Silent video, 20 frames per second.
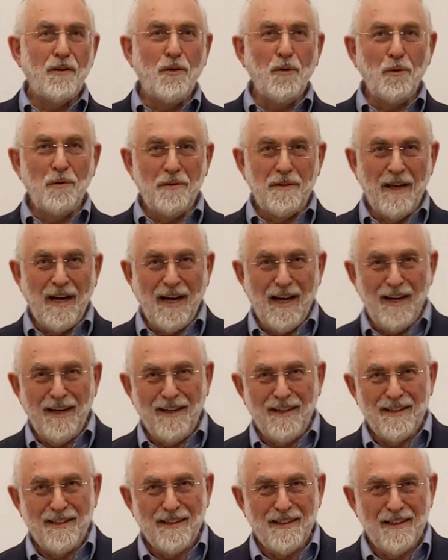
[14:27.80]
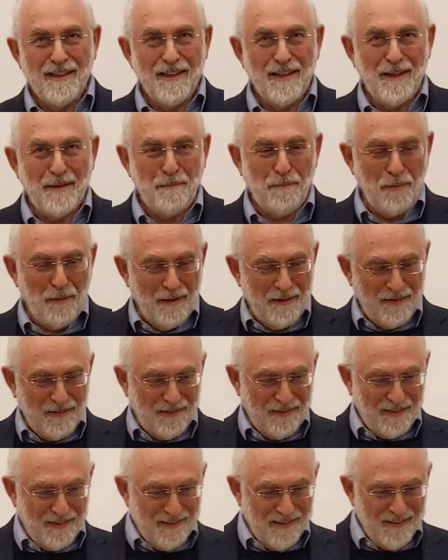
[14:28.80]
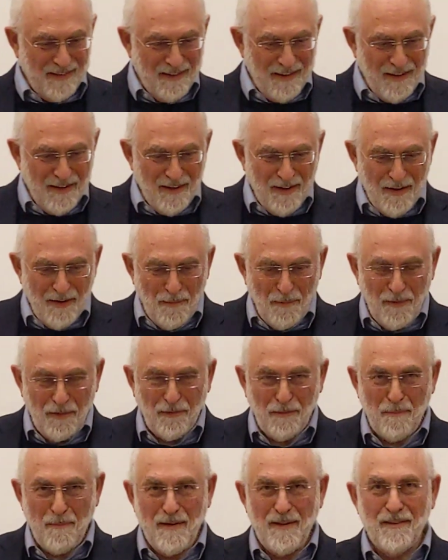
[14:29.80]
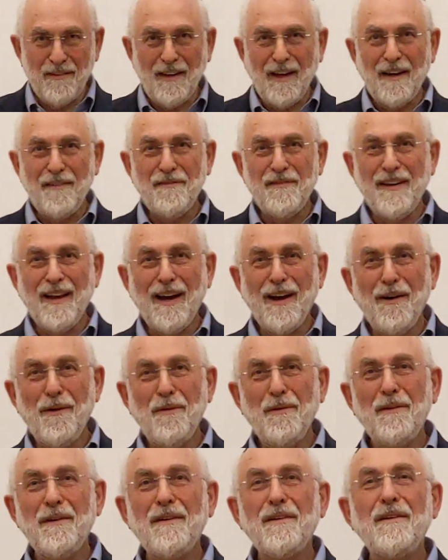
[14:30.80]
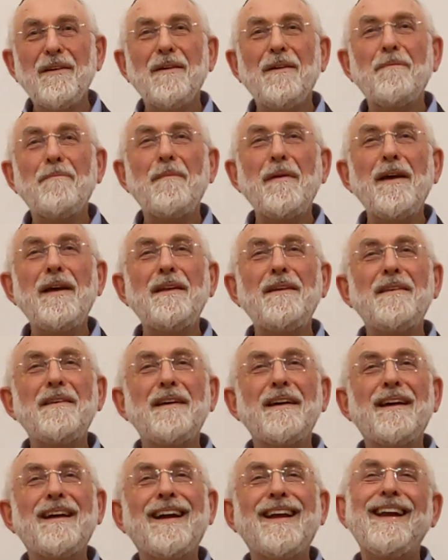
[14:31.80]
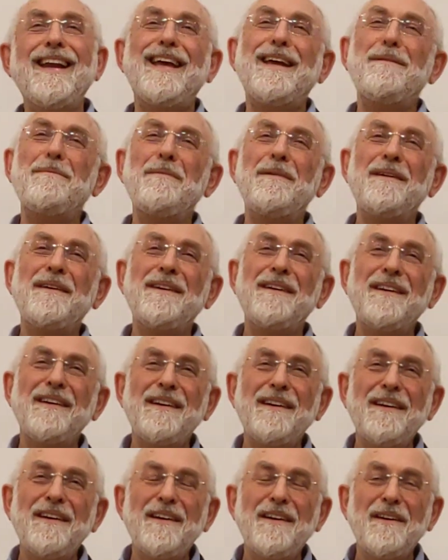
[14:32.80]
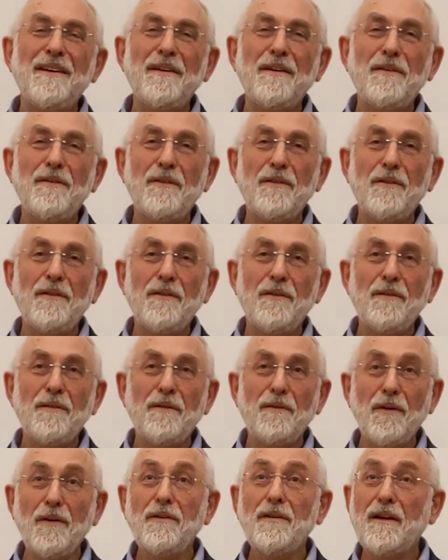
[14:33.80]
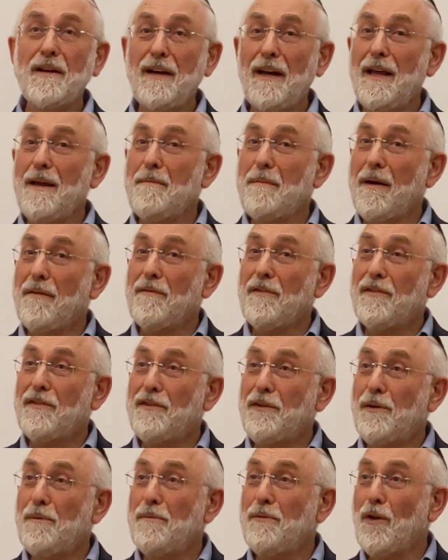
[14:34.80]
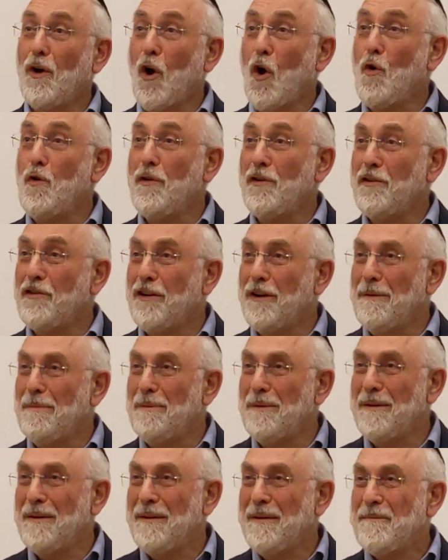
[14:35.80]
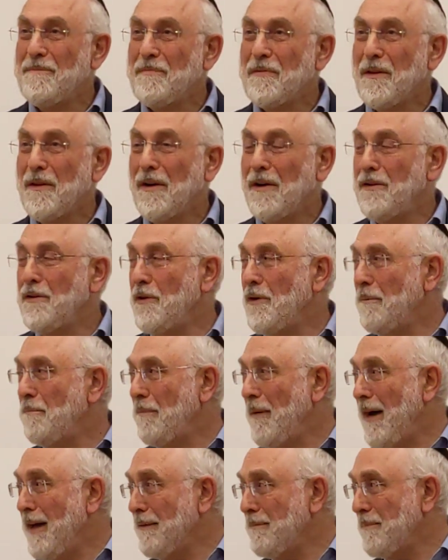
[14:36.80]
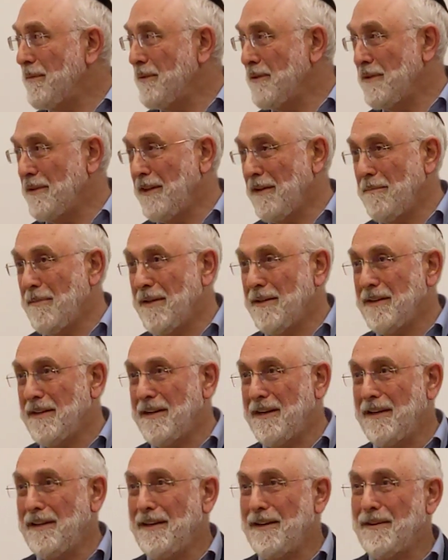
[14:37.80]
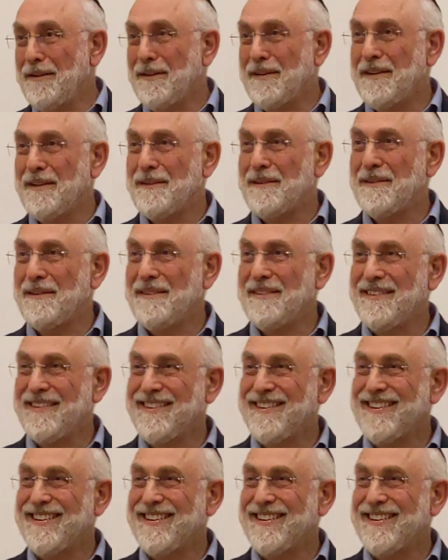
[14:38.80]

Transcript: Guda Puritz, which means I have now made a claim, not a claim, I've assumed ownership on your apartment because I made a kinyan on it.